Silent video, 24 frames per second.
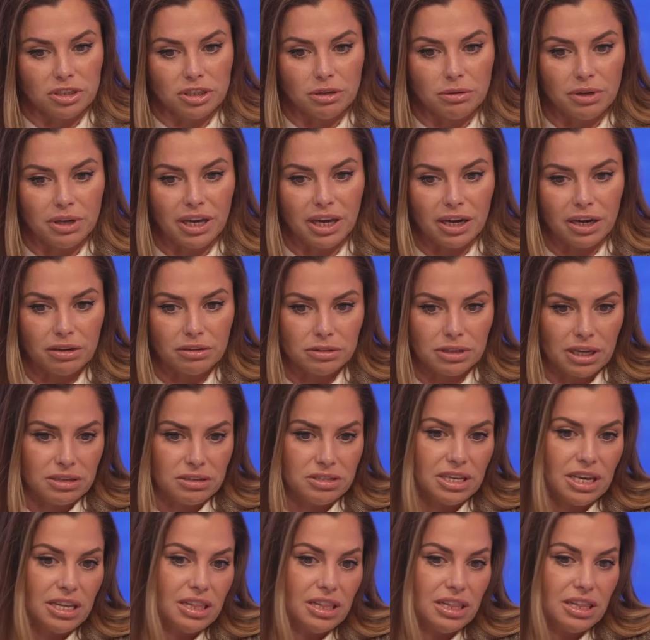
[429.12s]
to do it, and I would
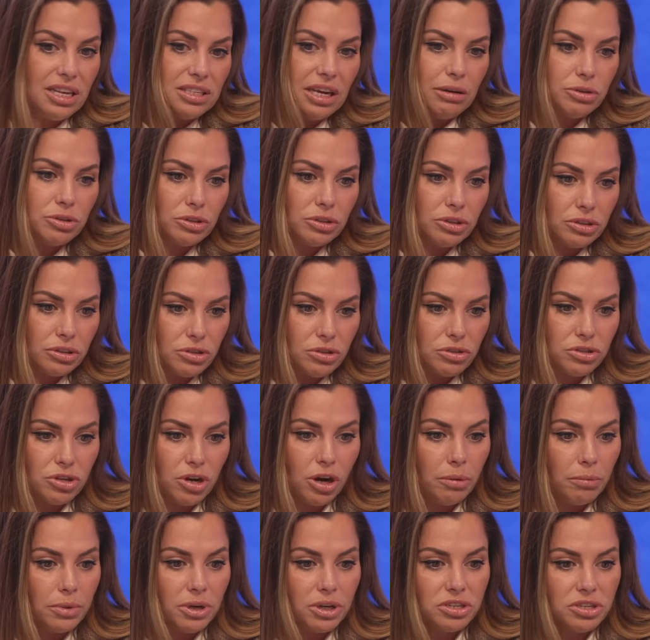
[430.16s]
let's say I was going to go to
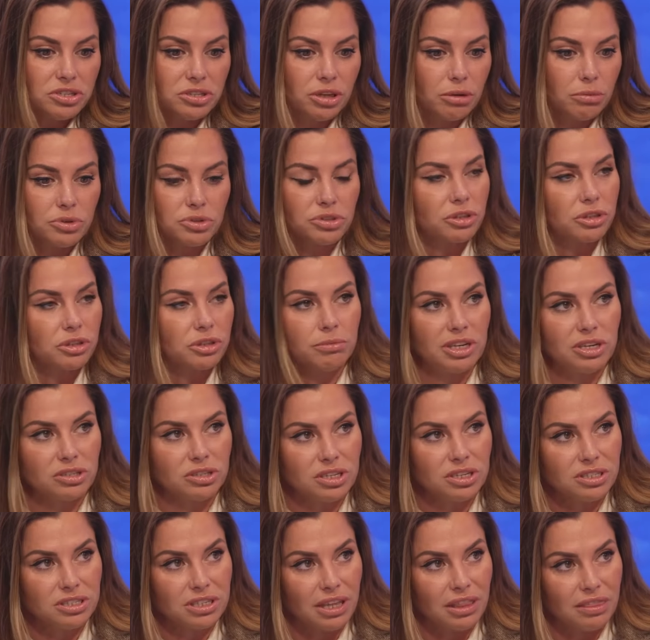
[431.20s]
topless, no one's going to be
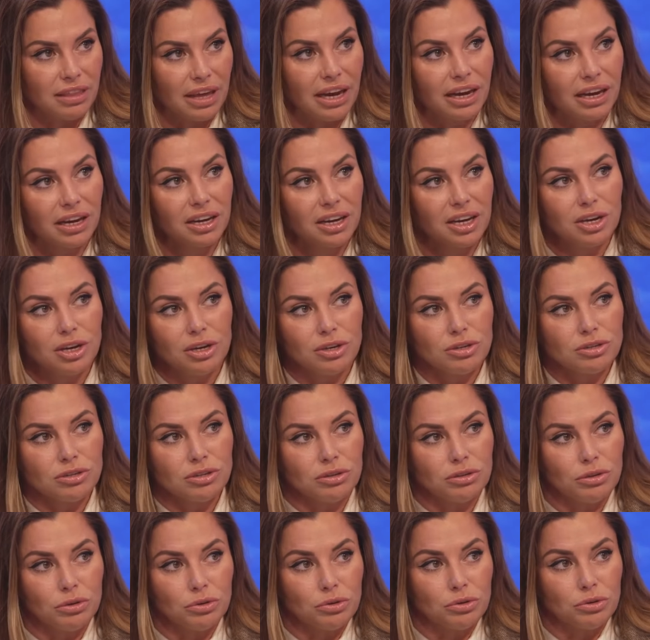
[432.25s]
interested in that.
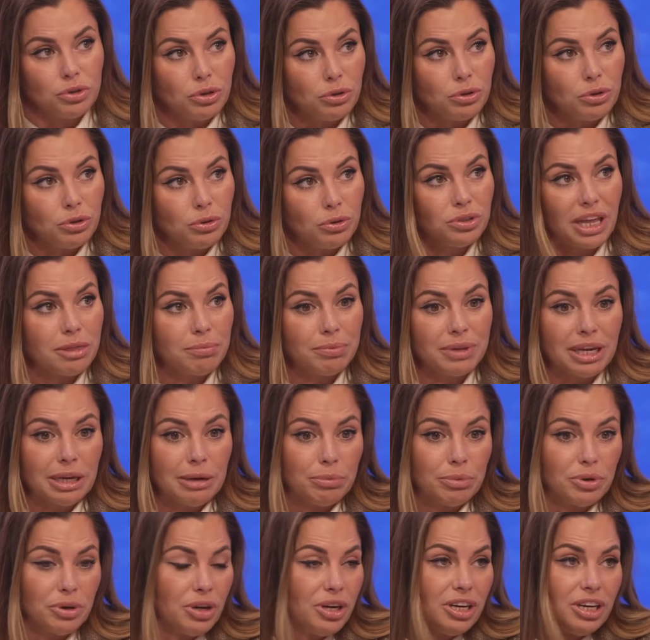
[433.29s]
Or nude, like the
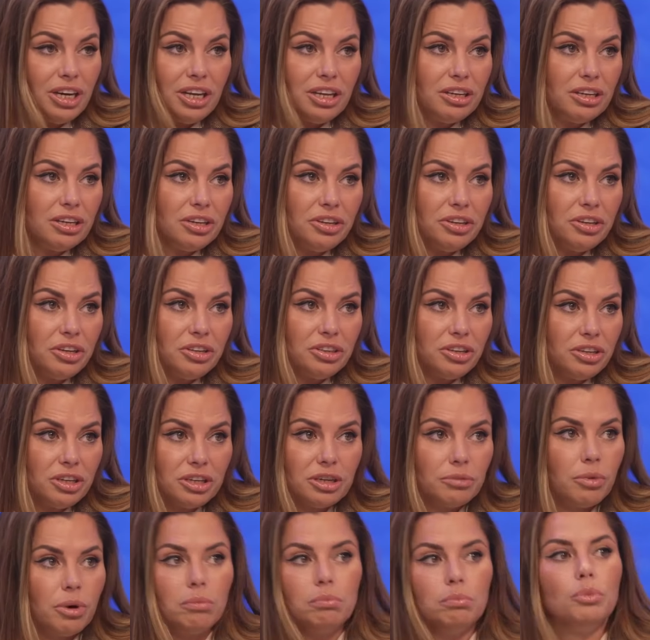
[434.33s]
Playboy, and they're
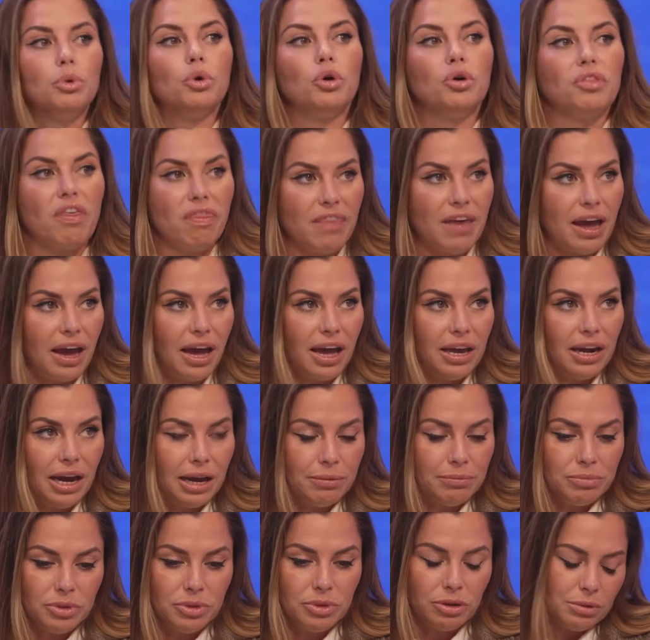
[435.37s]
going to want more than that, and
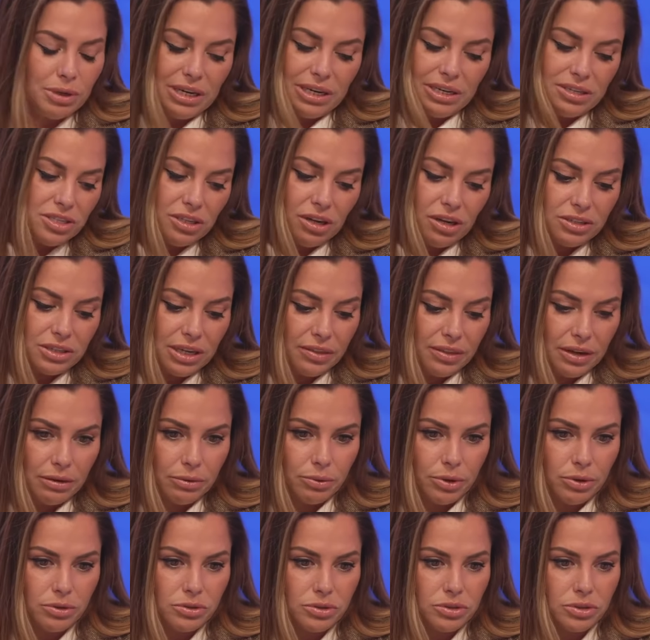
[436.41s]
I'm not willing to go down that
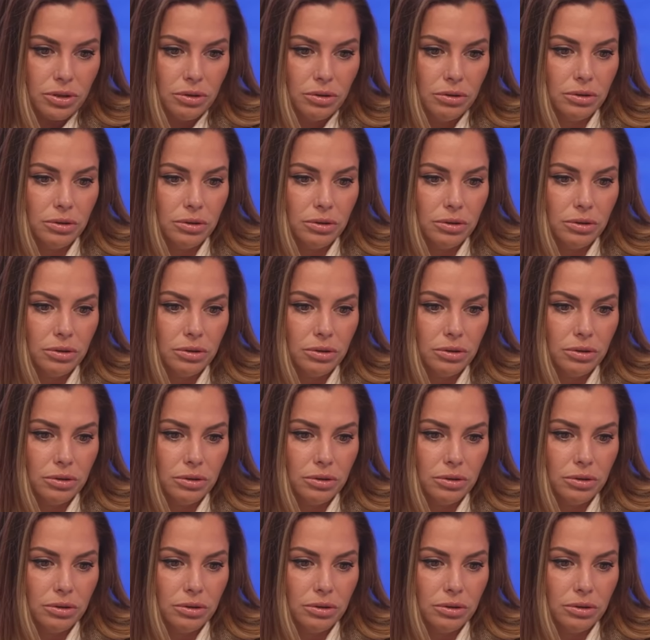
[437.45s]
route. So,